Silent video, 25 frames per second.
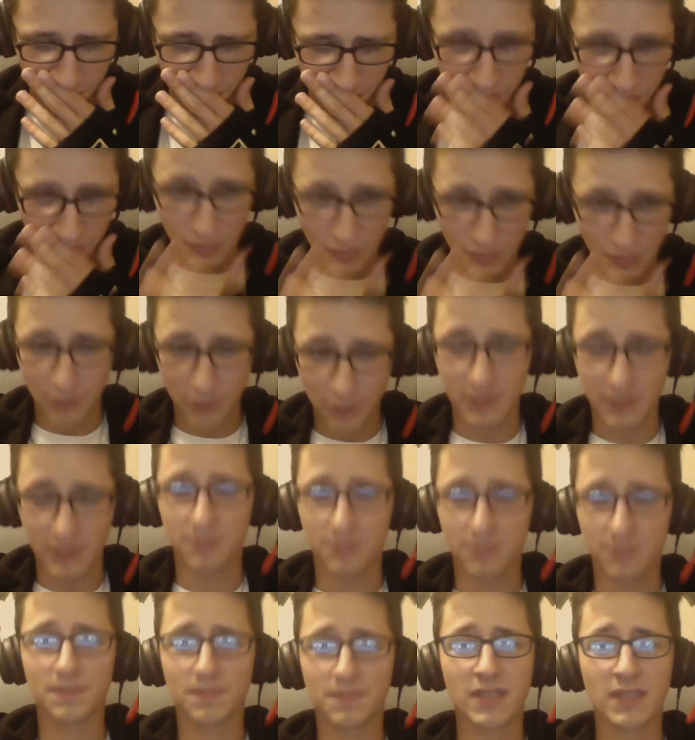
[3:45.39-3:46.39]
pardon me,
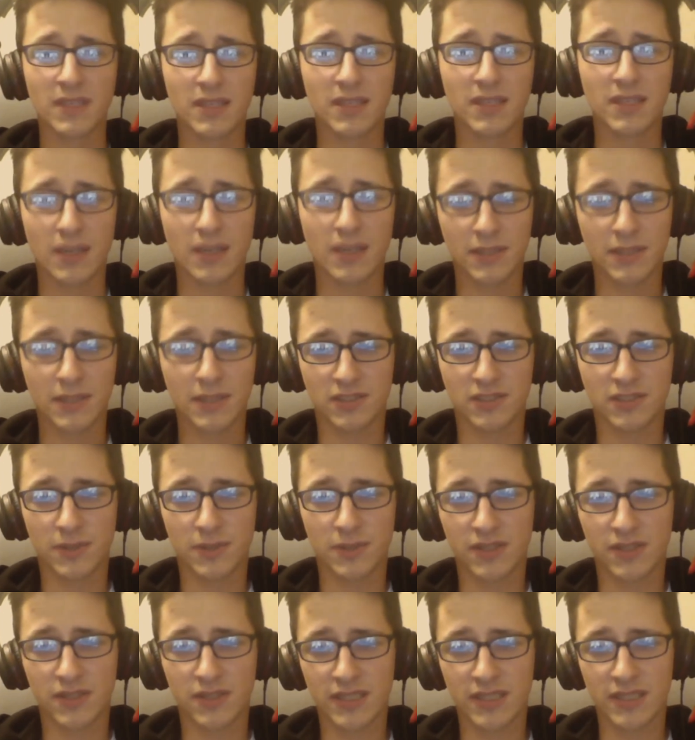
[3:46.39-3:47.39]
I basically
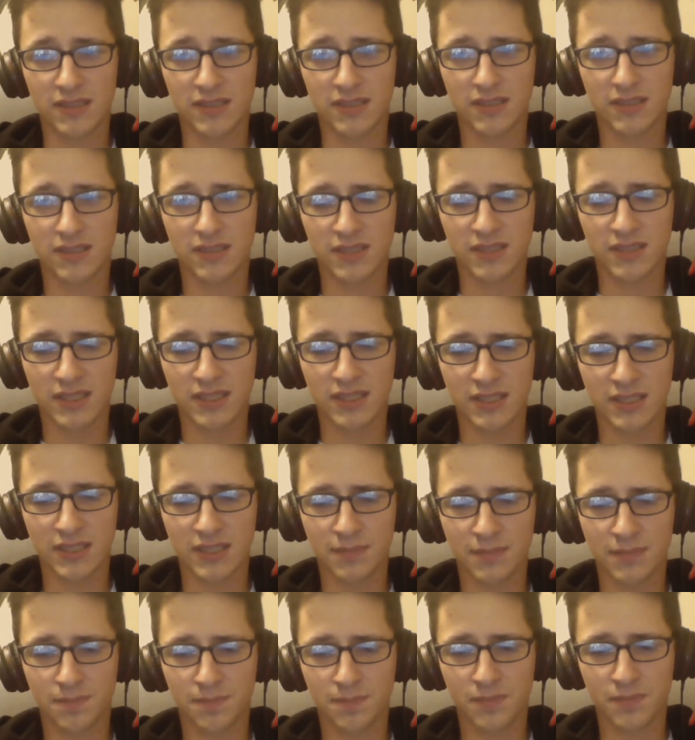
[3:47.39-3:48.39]
spent the next
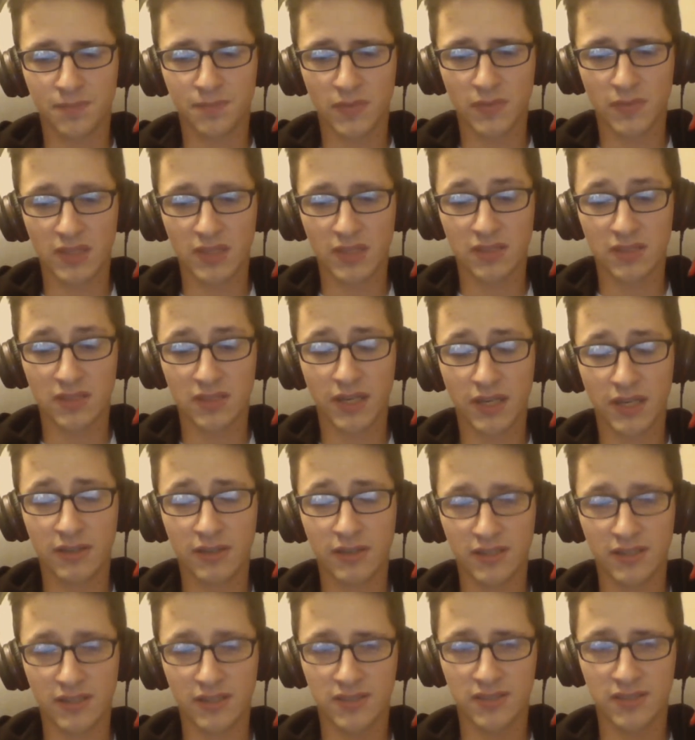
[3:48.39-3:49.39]
entire
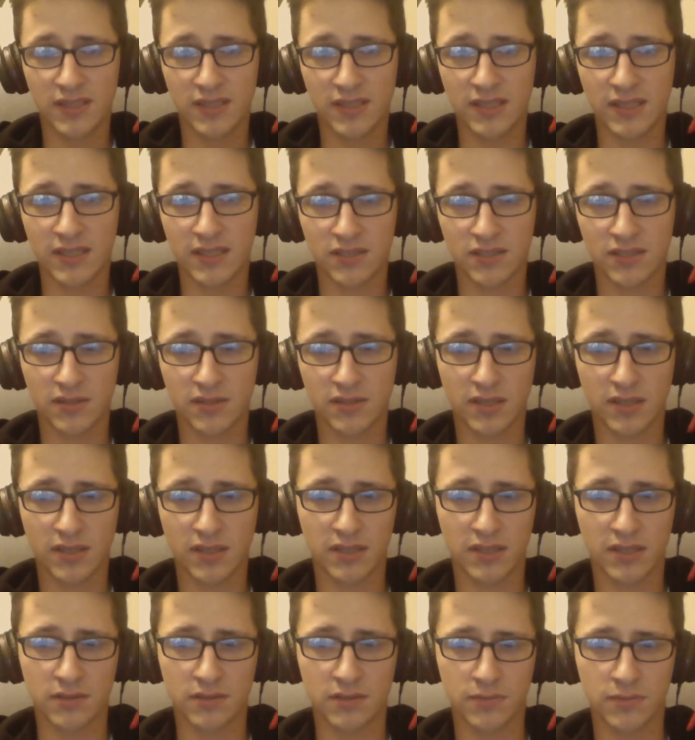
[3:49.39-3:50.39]
next day just
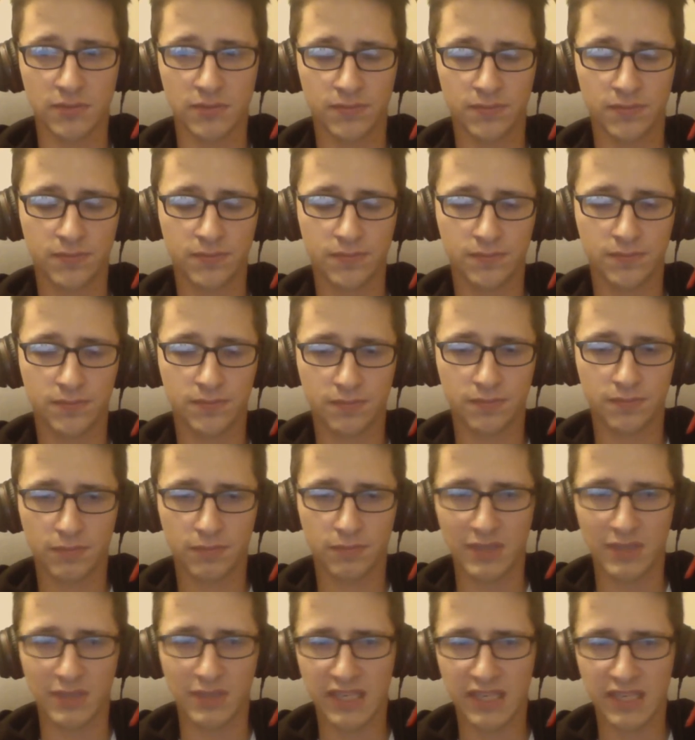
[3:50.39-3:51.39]
kind of
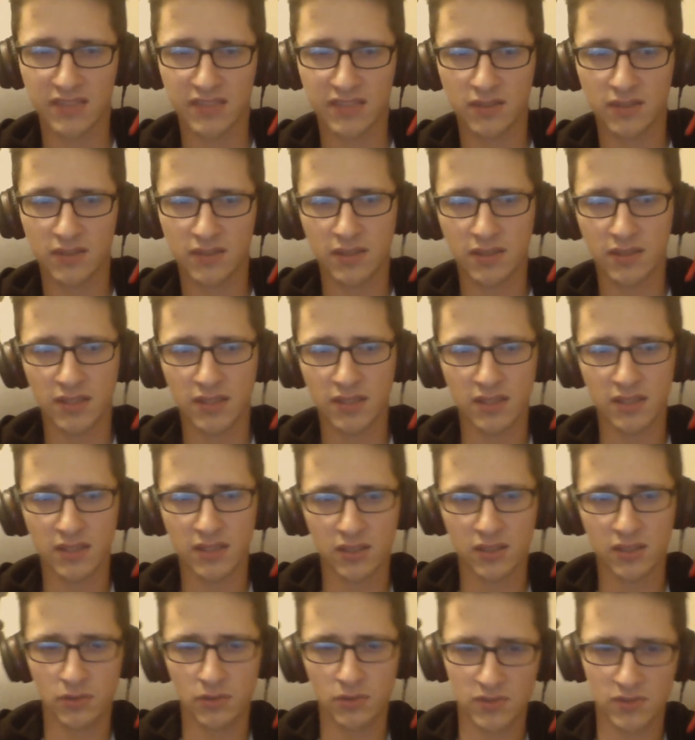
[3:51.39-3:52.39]
relaxing, getting kind
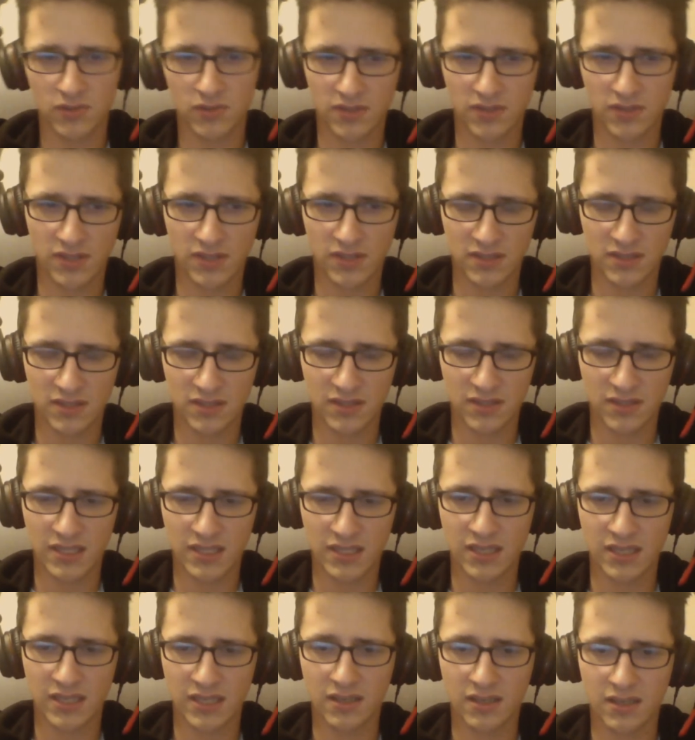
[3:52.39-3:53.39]
of used to things
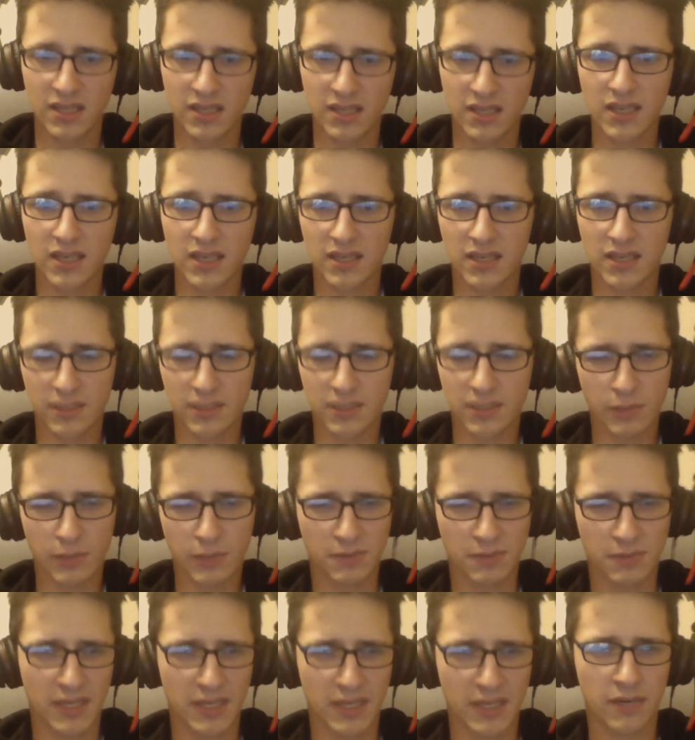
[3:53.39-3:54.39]
again, kind of
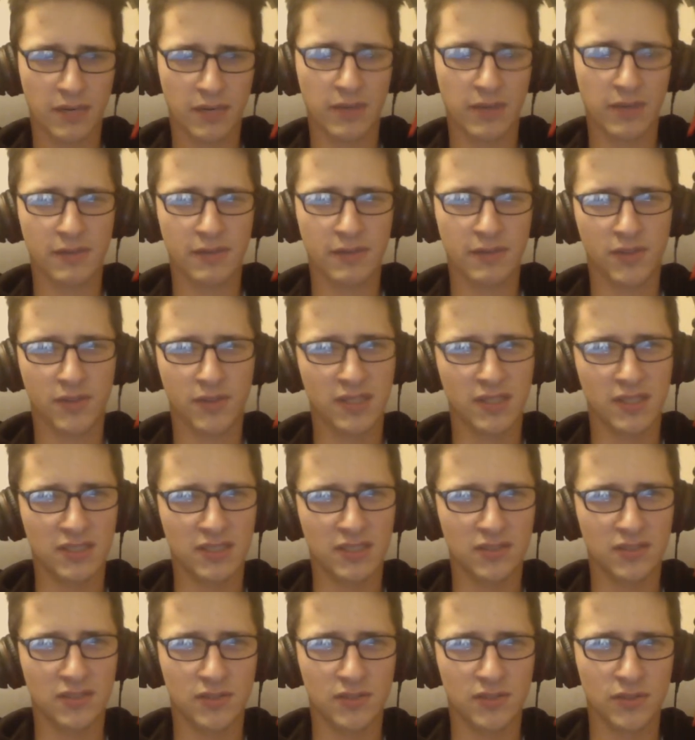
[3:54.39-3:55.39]
wrapping my head around everything I
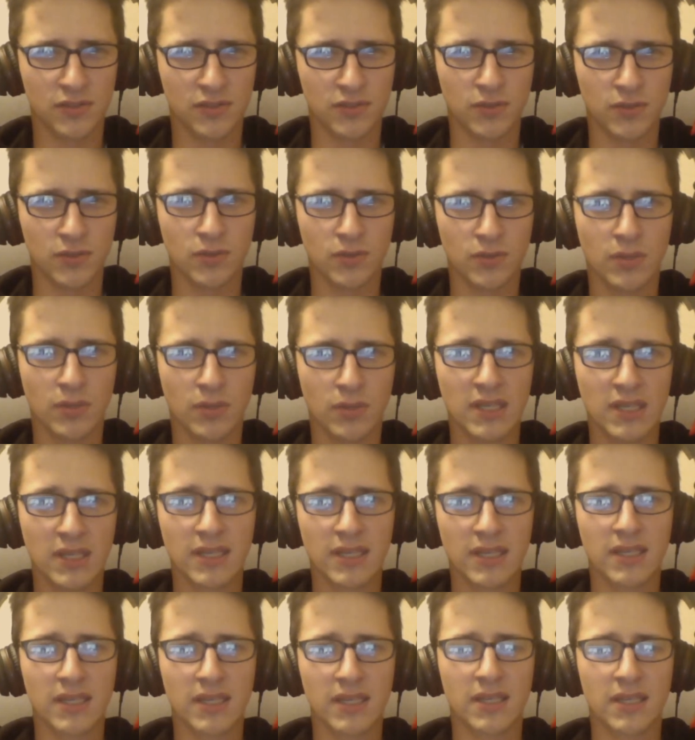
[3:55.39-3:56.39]
needed to do.
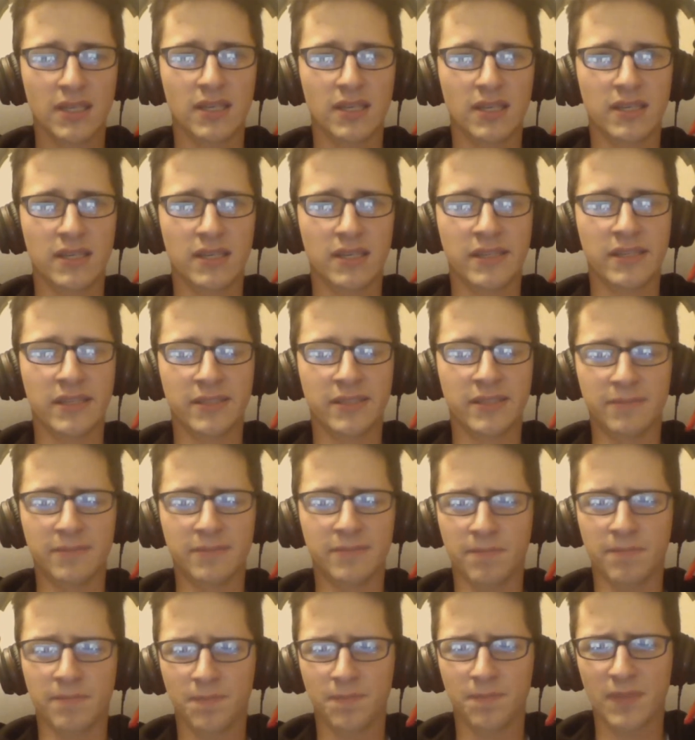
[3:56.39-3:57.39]
I
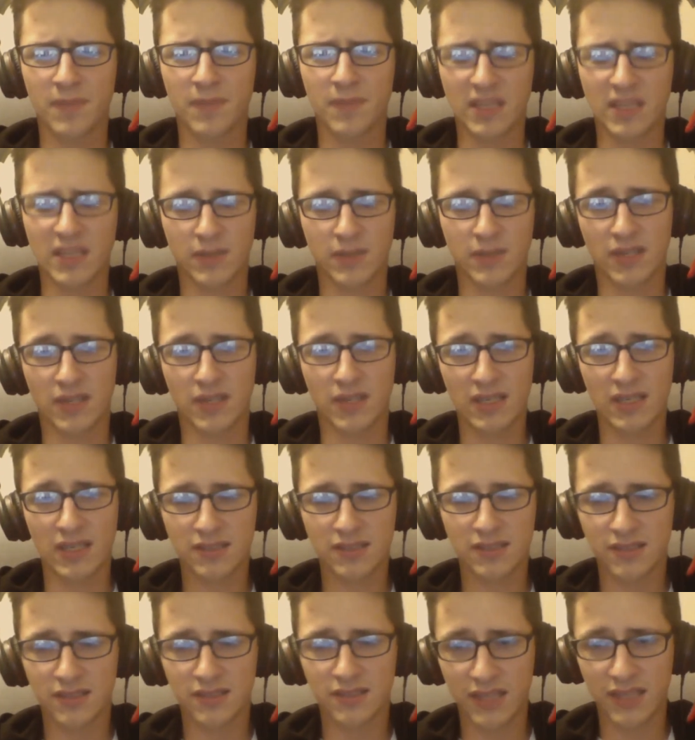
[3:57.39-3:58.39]
spent the
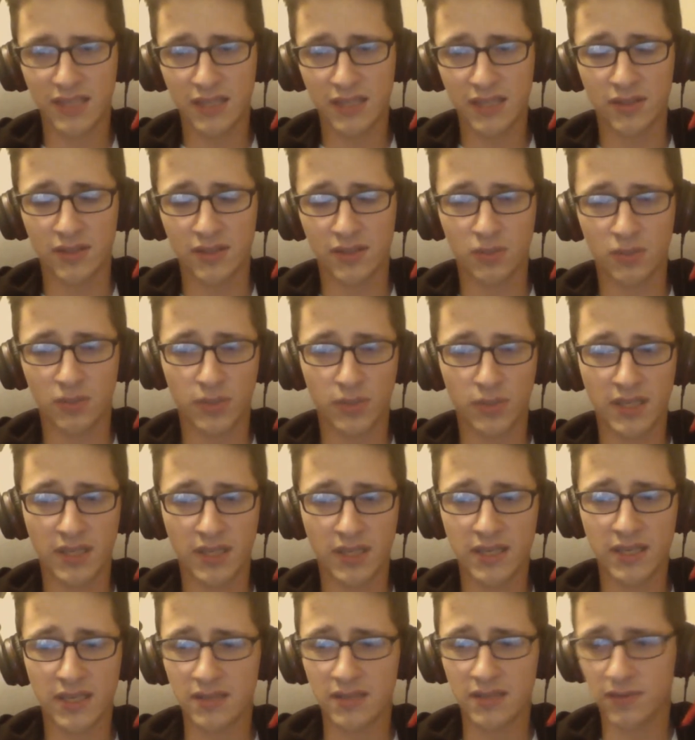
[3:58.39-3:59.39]
next day, the
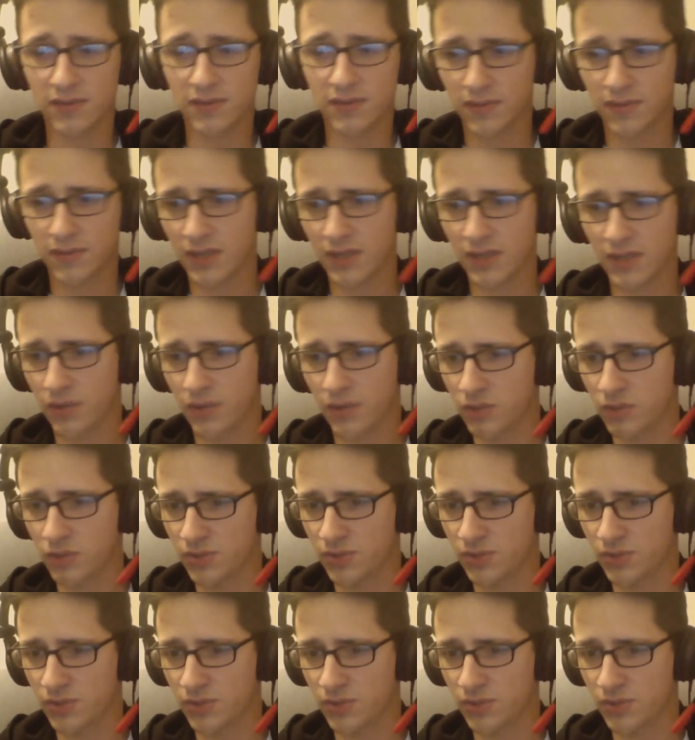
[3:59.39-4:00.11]
28th, which